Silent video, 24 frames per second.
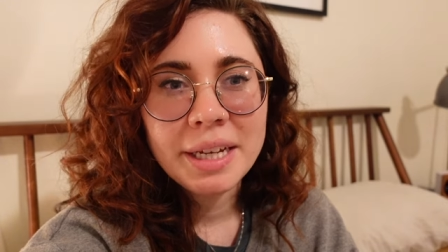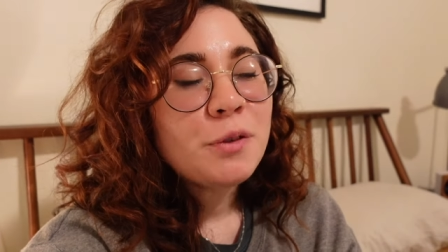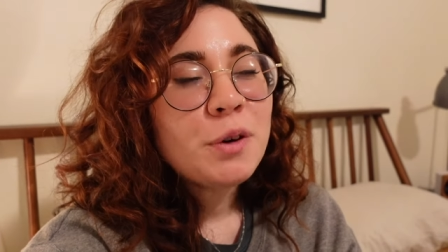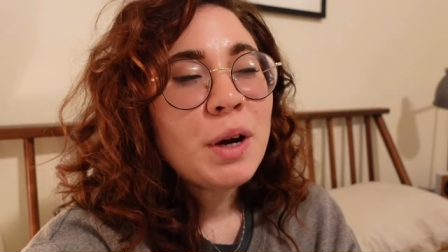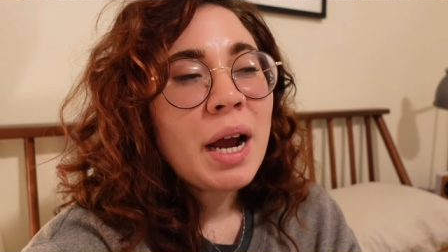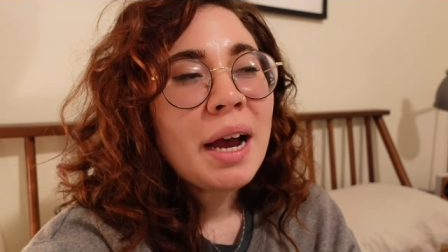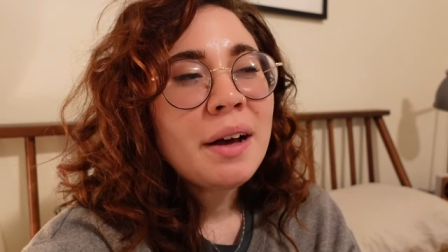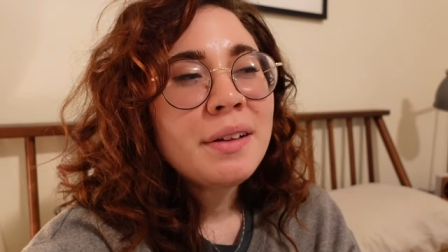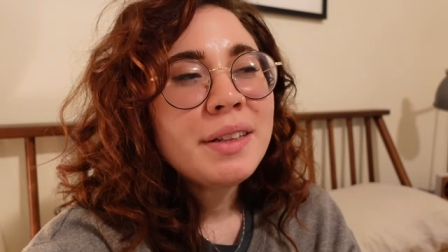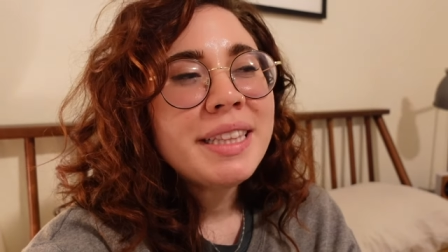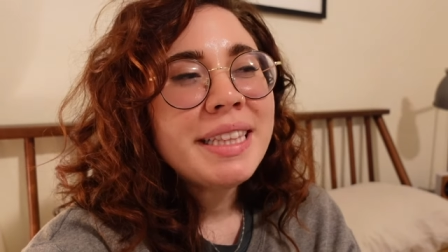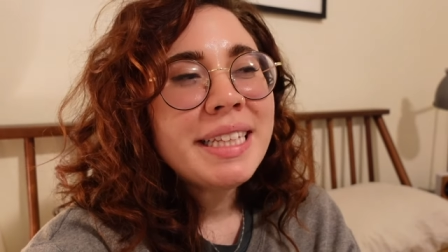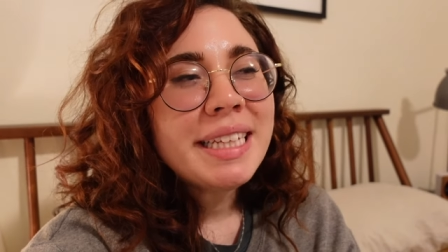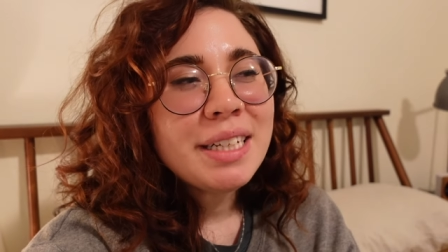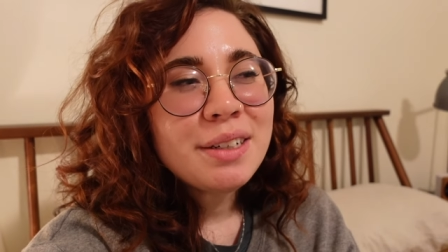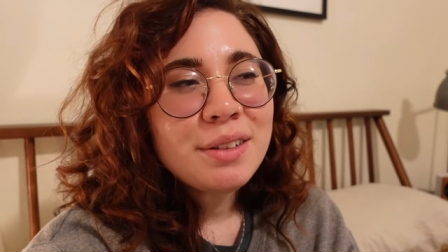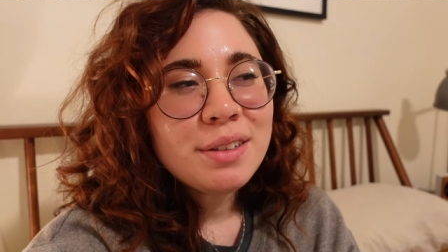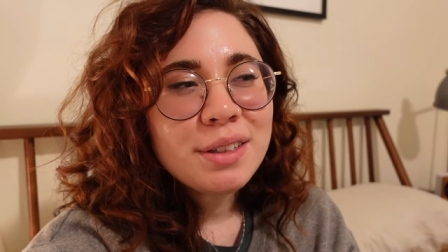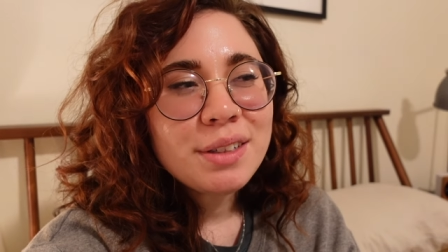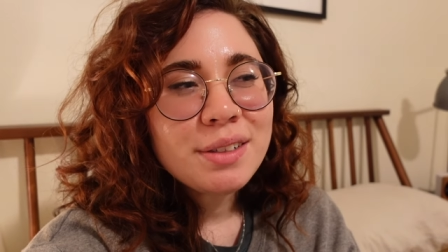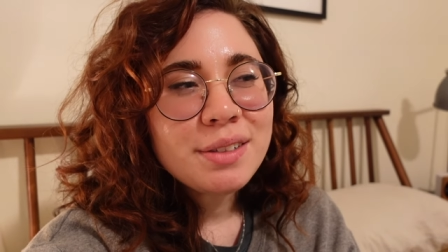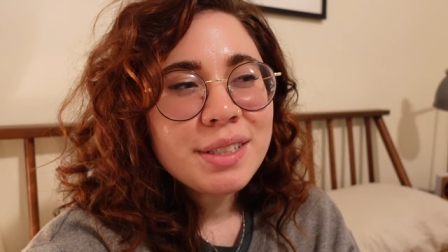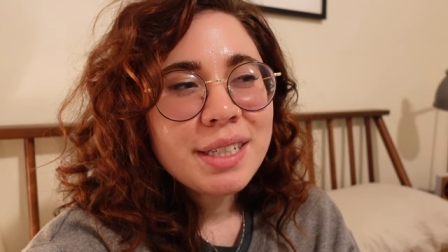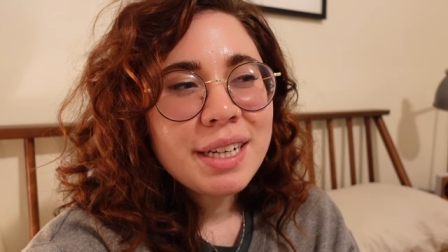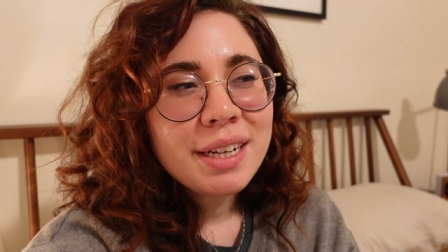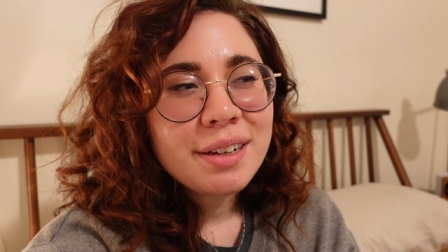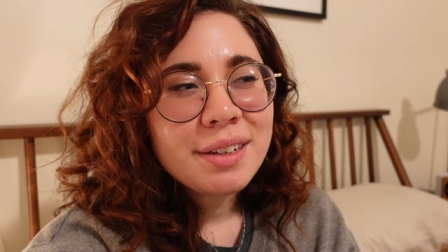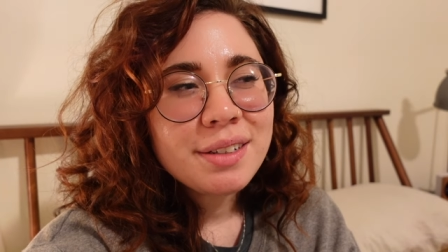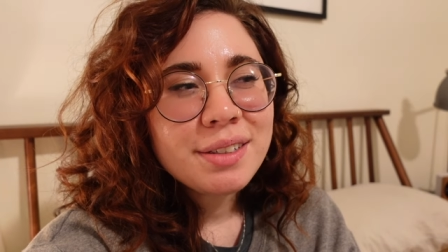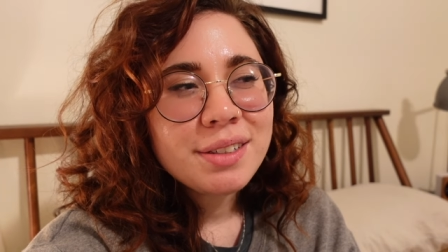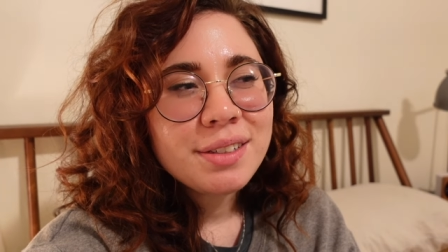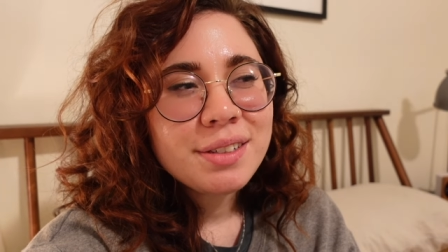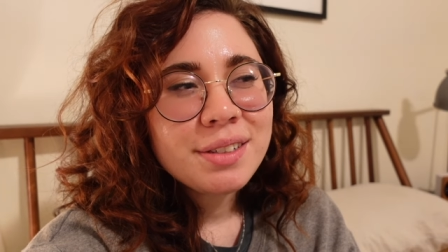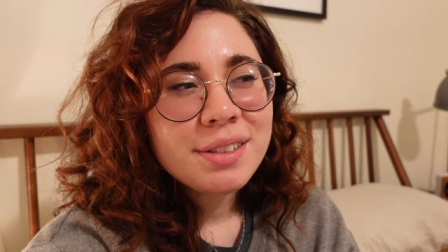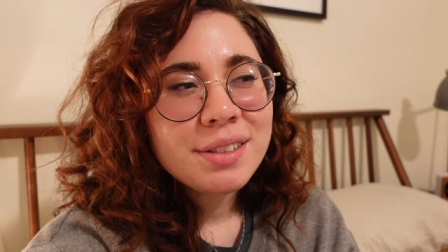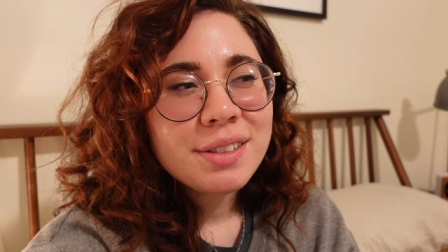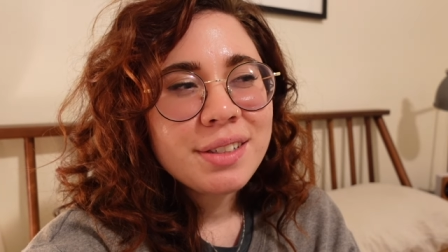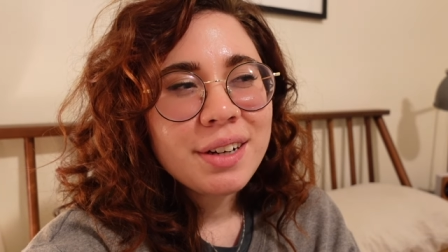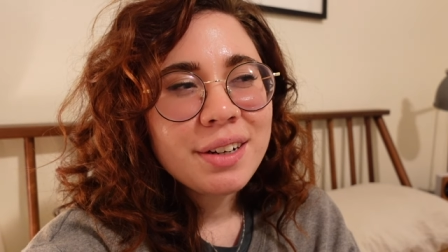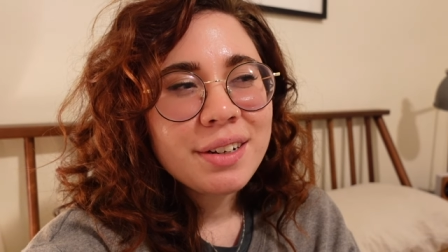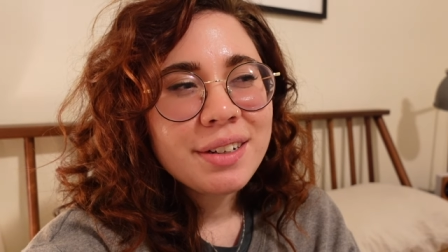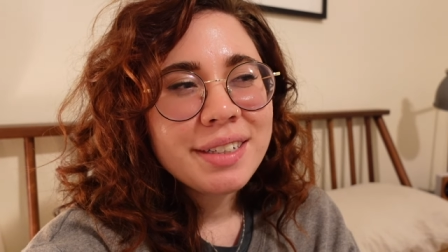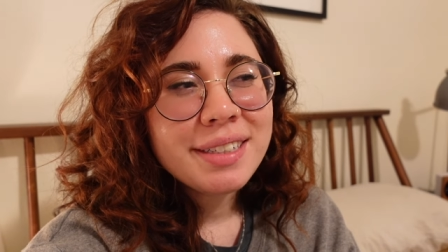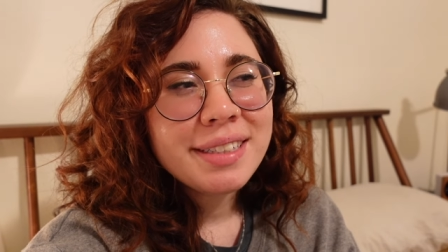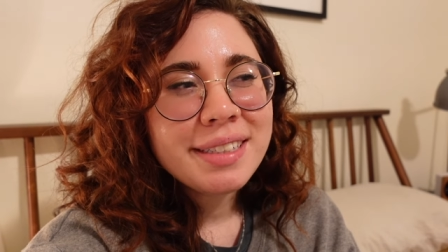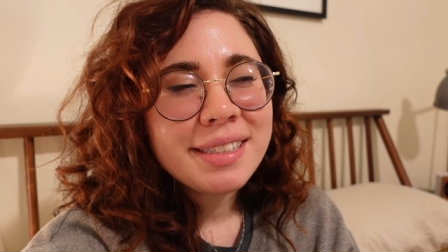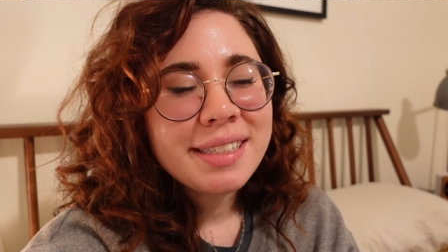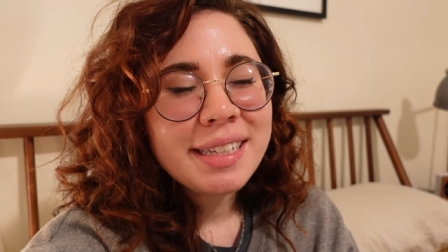For how little those characters
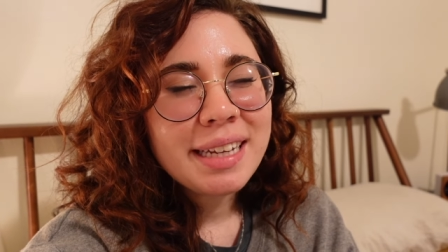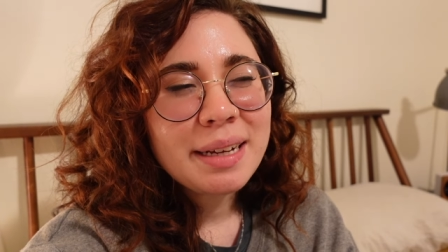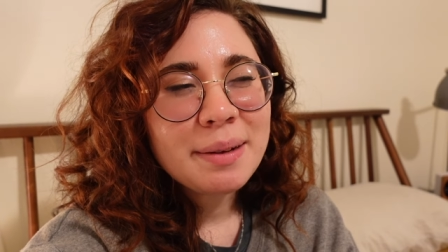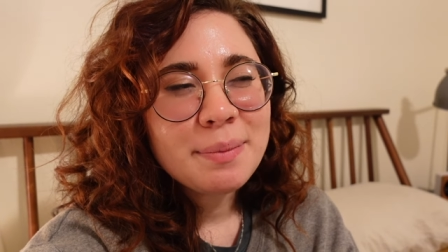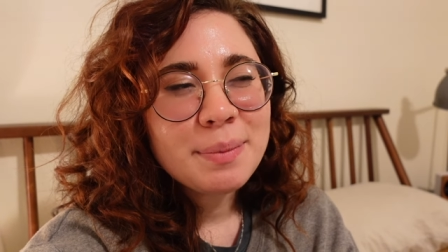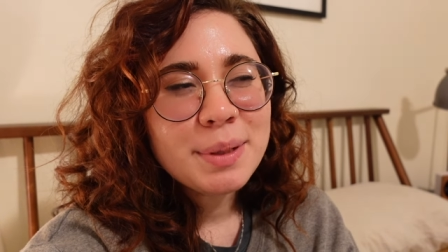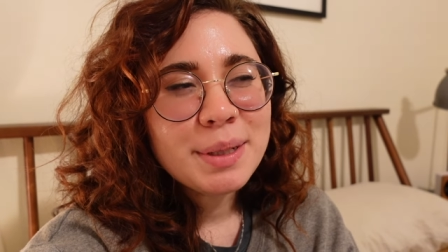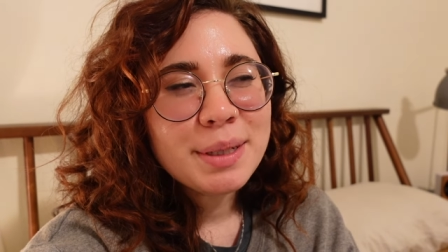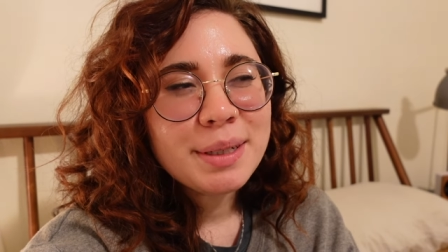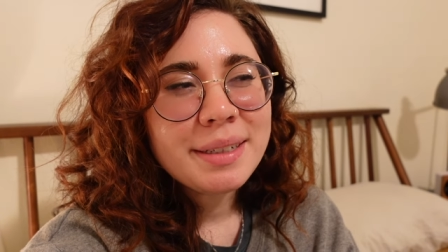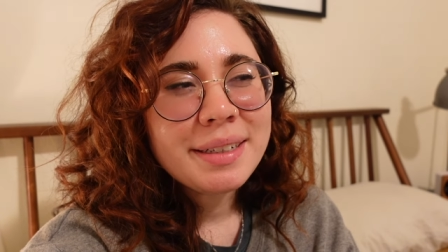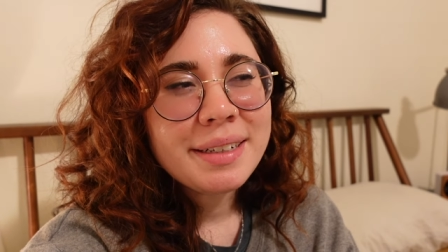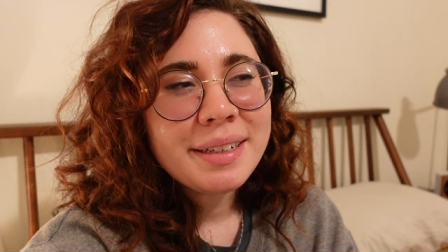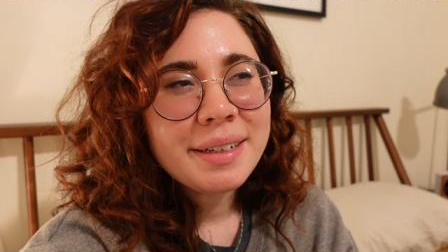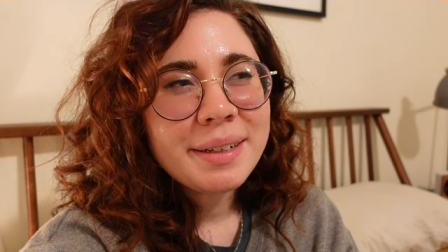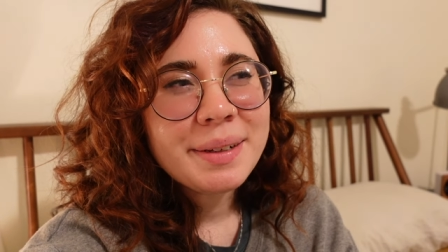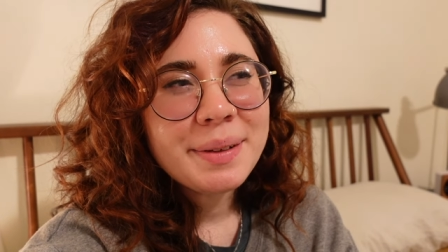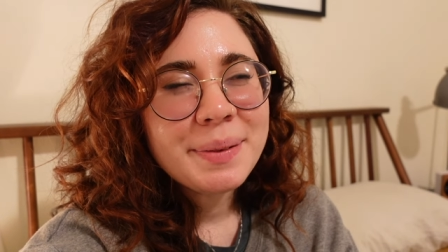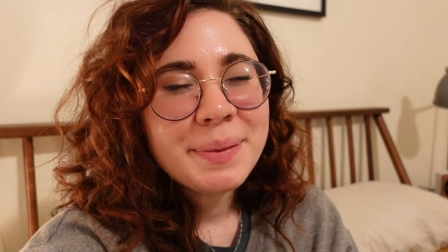are in the second book,